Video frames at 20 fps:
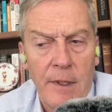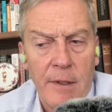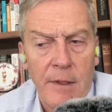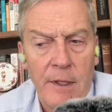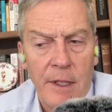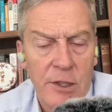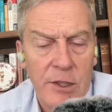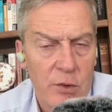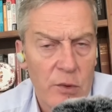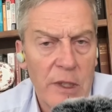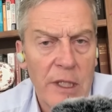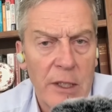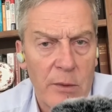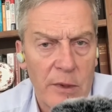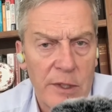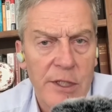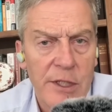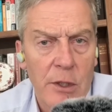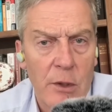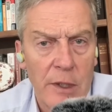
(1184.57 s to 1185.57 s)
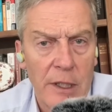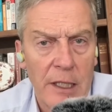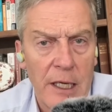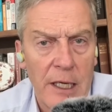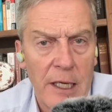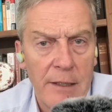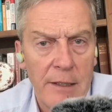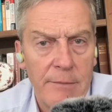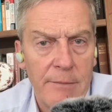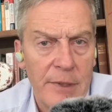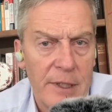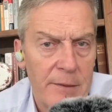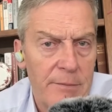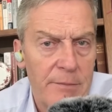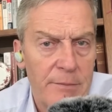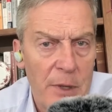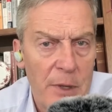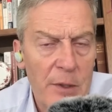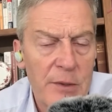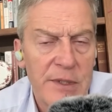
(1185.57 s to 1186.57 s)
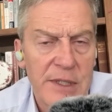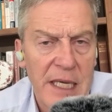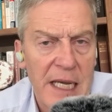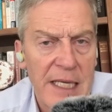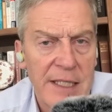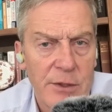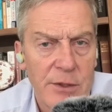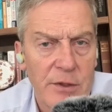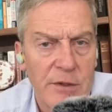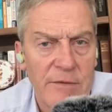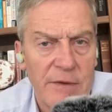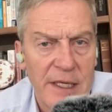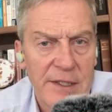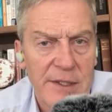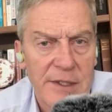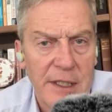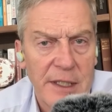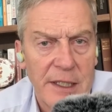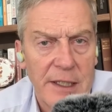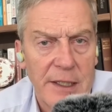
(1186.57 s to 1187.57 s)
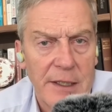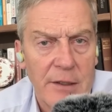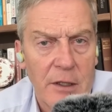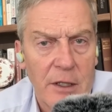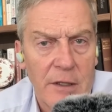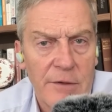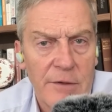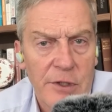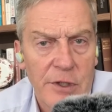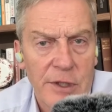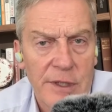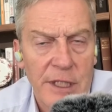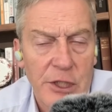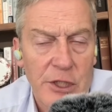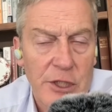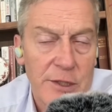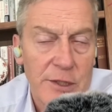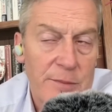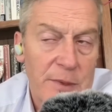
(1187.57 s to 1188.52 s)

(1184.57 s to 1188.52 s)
is really what's going on. But both sides are investing in artificial intelligence.